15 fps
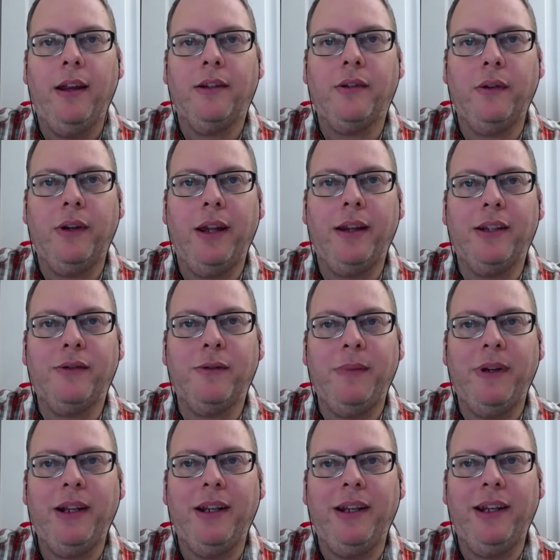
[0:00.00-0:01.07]
So yeah, this would
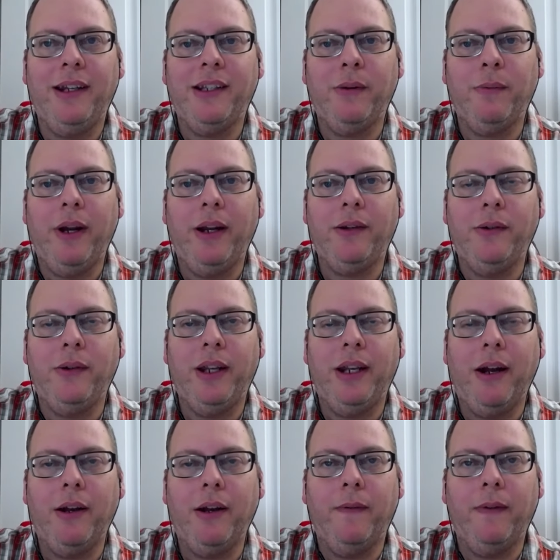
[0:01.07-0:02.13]
be an easy way to get
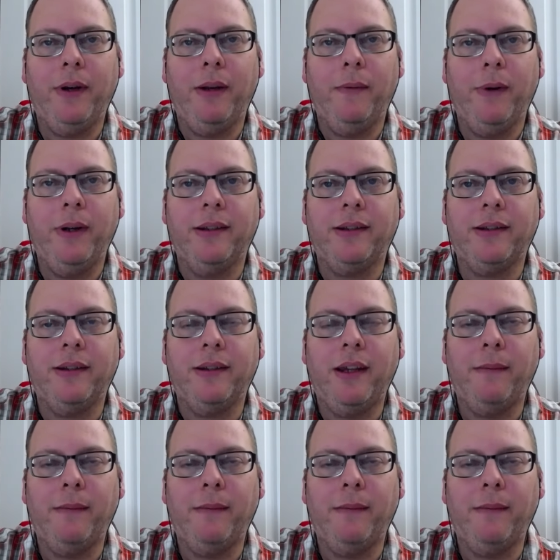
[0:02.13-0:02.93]
out of what is,